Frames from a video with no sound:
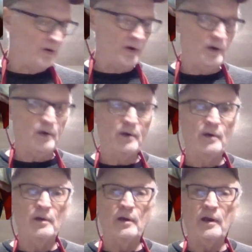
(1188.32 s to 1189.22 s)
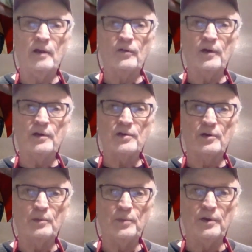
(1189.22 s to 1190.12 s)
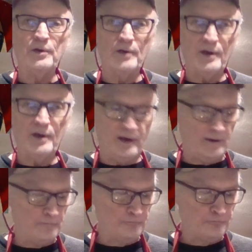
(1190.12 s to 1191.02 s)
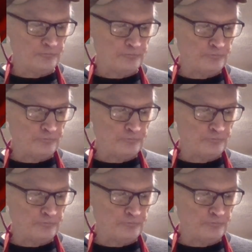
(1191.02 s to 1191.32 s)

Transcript: jar and think it's going to be okay.